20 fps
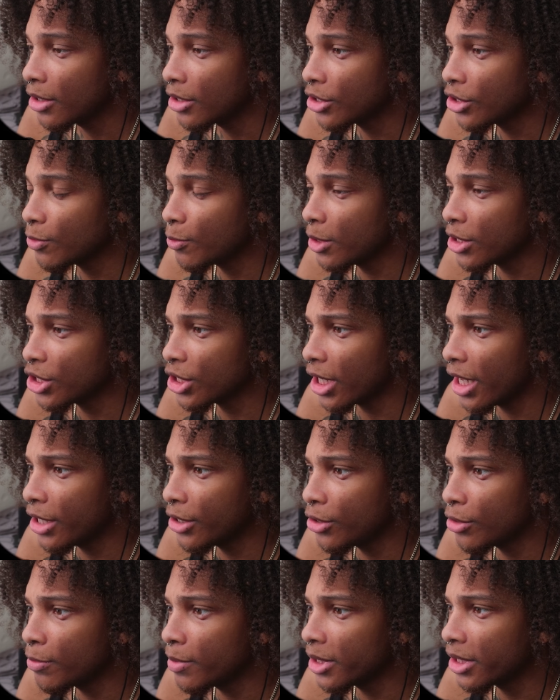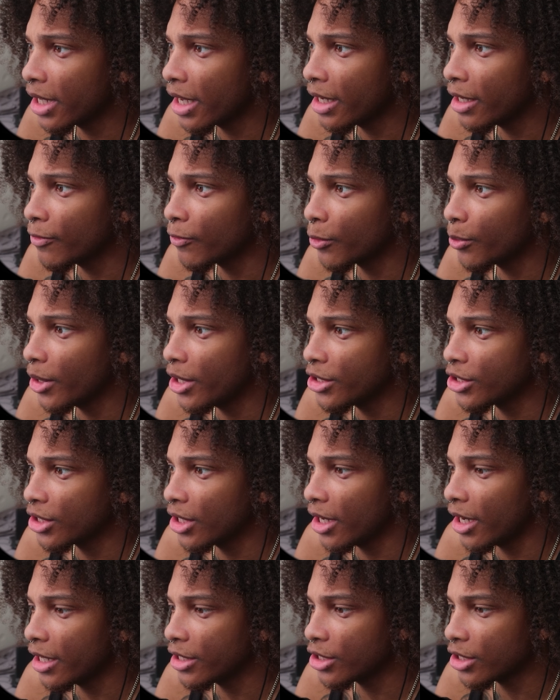Sh what shall I do with that
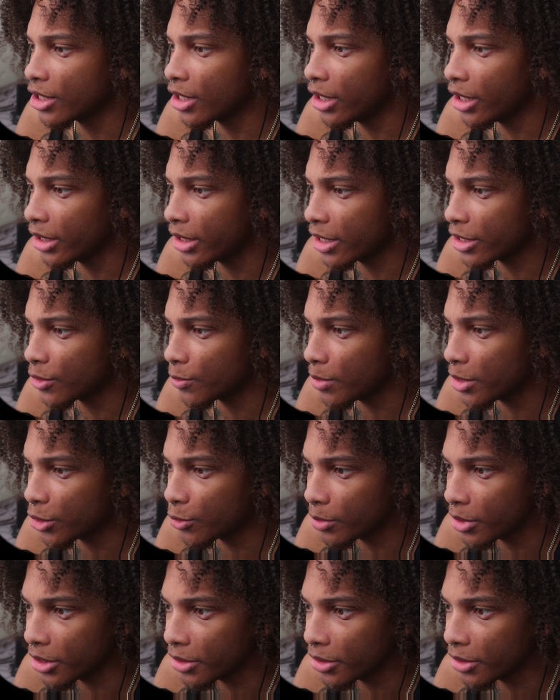information that I just clicked that switch